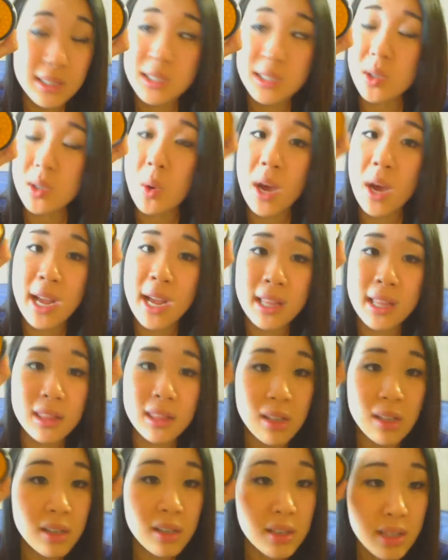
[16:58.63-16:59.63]
So I
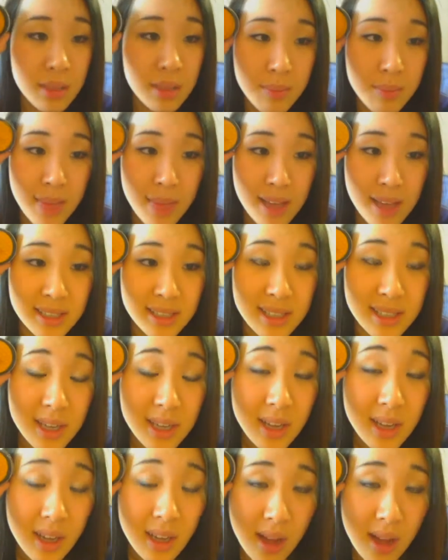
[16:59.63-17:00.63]
luckily met
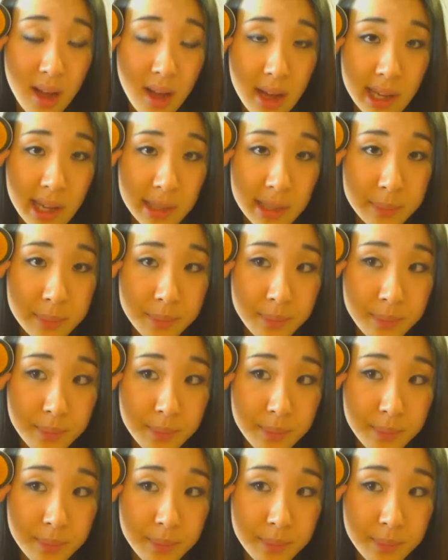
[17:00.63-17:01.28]
a